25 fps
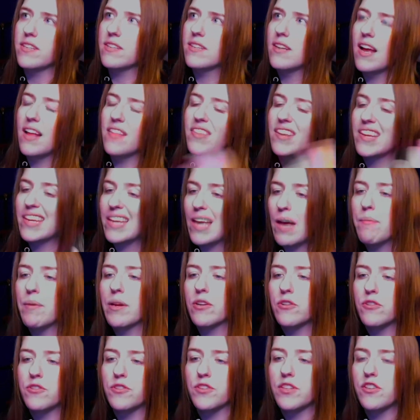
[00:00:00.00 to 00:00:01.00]
the
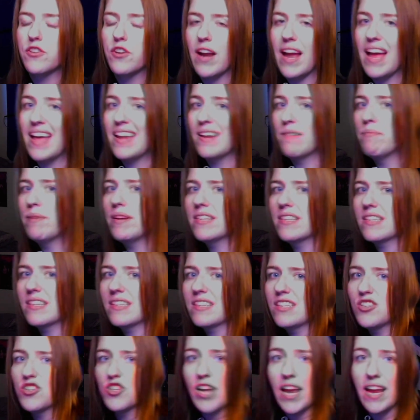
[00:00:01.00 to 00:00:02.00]
chemicals in your head and basically
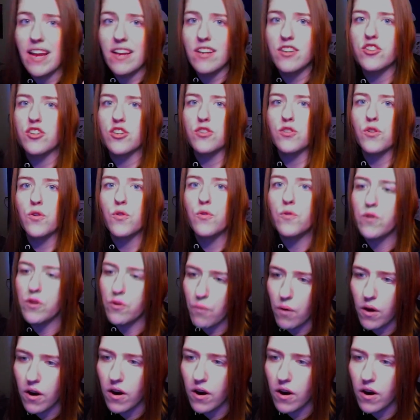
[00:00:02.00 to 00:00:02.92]
changes who you are.